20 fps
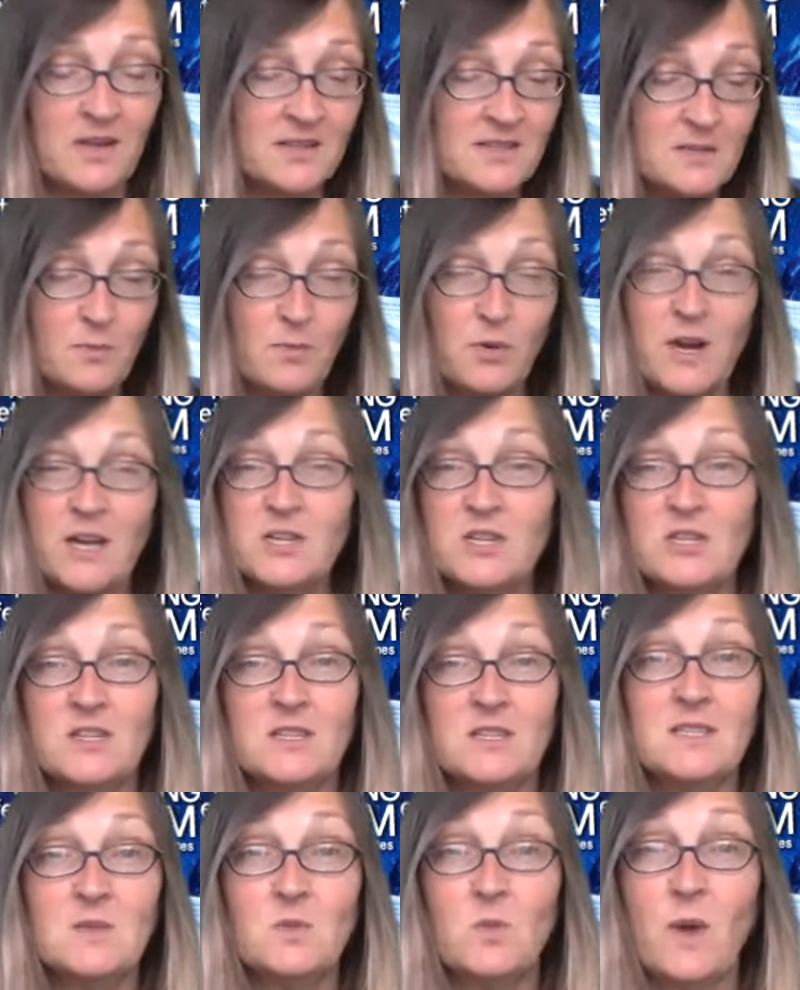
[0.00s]

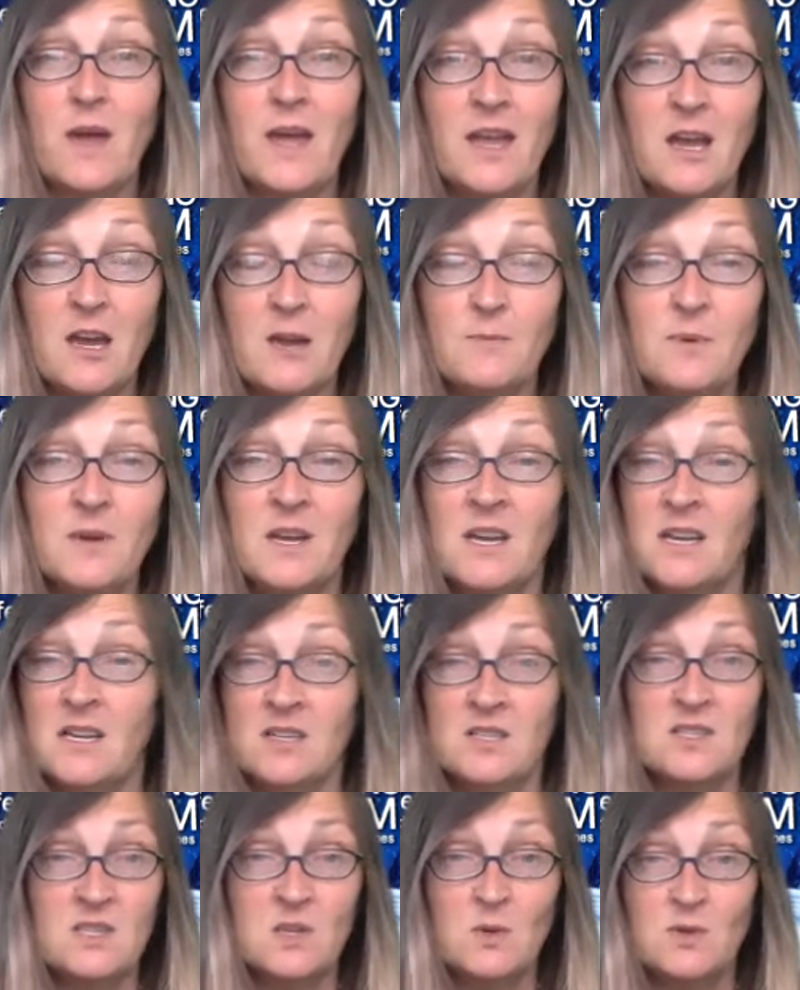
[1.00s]
depression's way up,
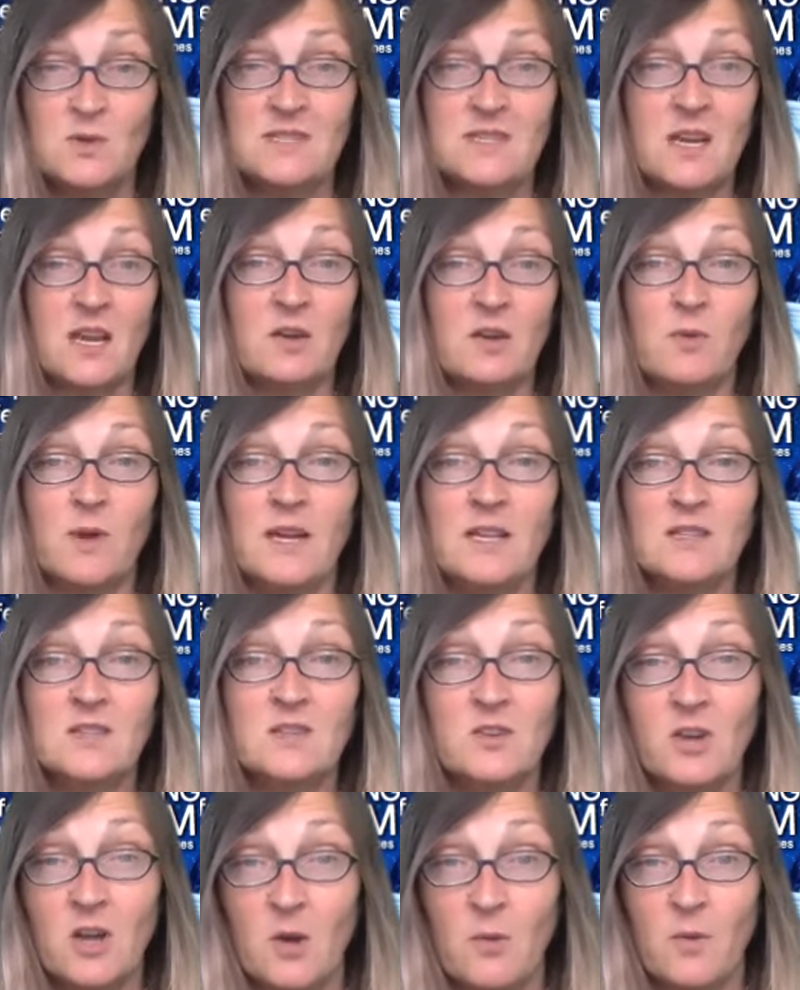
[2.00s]
suicide rates
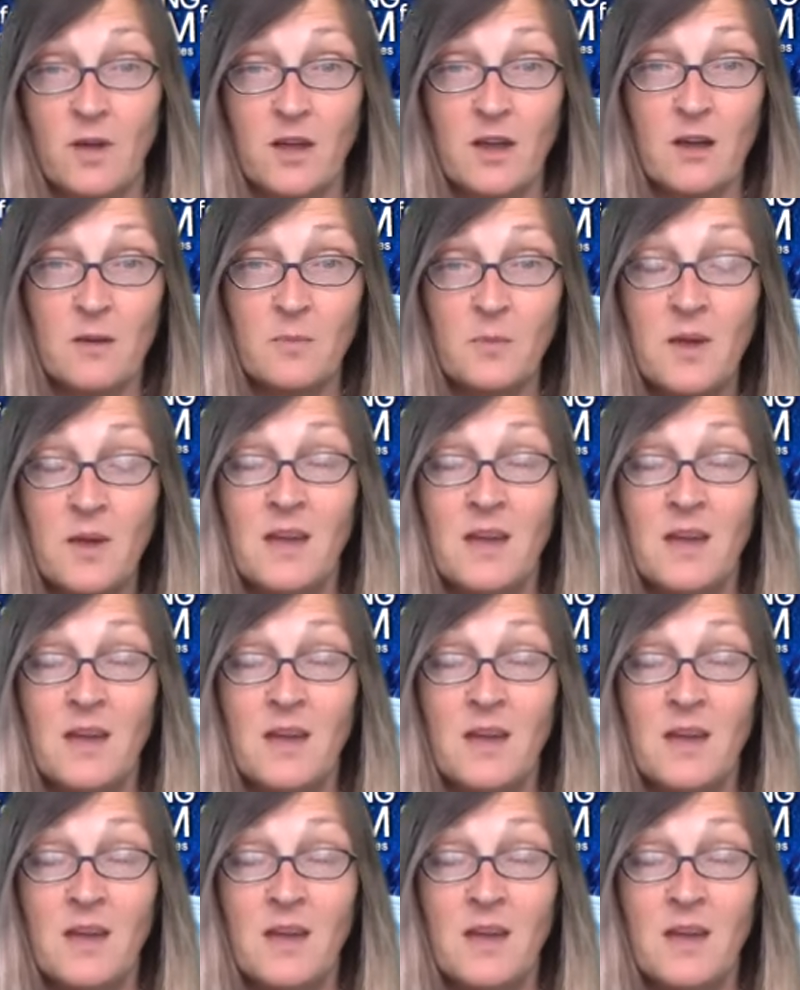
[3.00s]
are going up.